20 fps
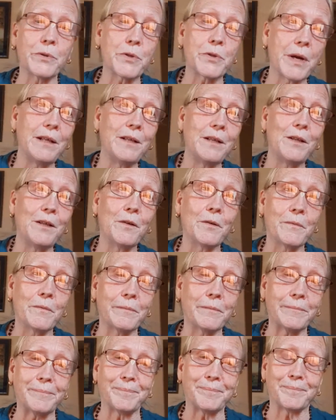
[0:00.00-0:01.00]
train you.
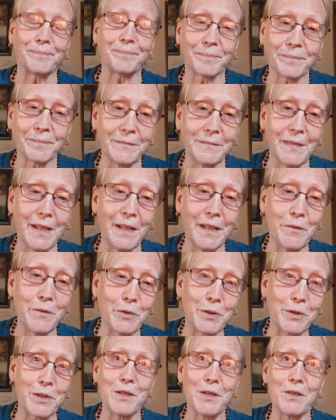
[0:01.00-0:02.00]
He
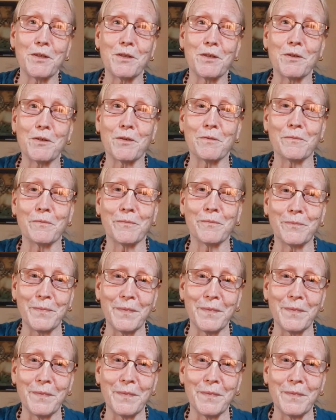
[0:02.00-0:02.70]
will teach you.